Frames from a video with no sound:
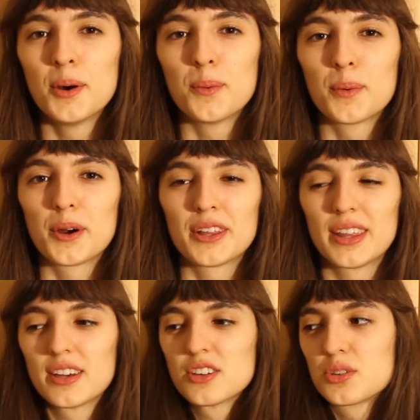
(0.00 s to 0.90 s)
wear
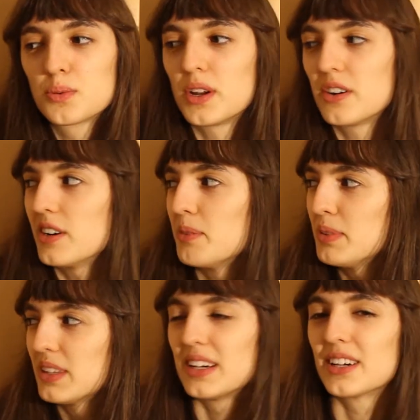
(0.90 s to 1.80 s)
like a sweater and
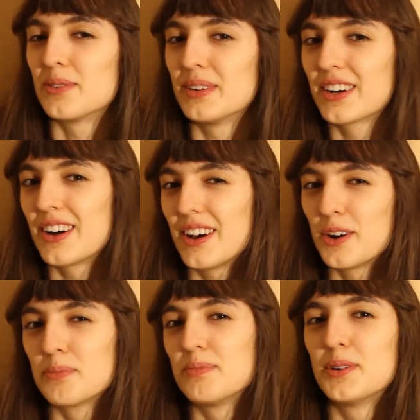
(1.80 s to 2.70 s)
be like, oh my god, I
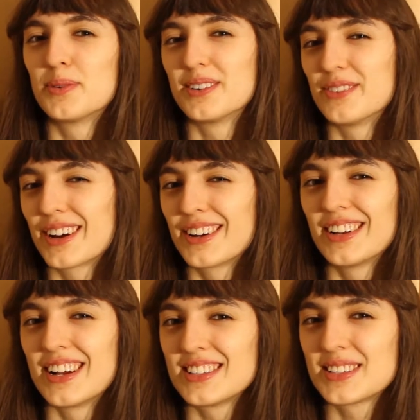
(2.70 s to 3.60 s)
hope no one
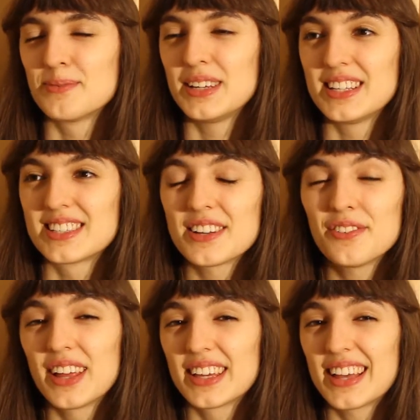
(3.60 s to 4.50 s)
recognizes me and
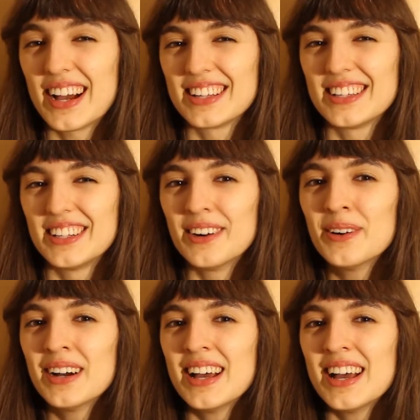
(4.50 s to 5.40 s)
stuff like that, you
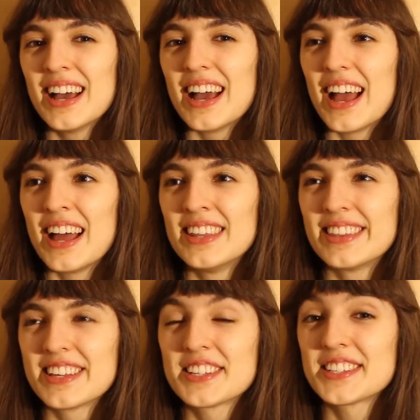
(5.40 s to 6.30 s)
know?
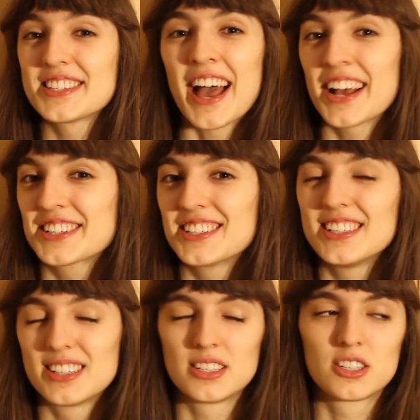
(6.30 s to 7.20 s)
And this is actually,
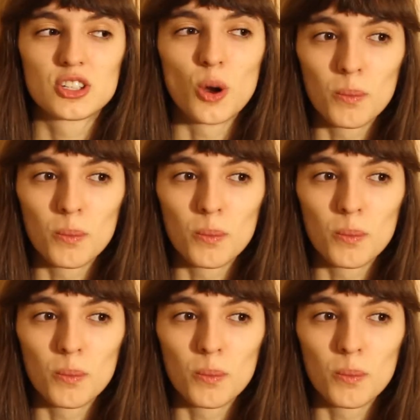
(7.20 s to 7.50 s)
it's so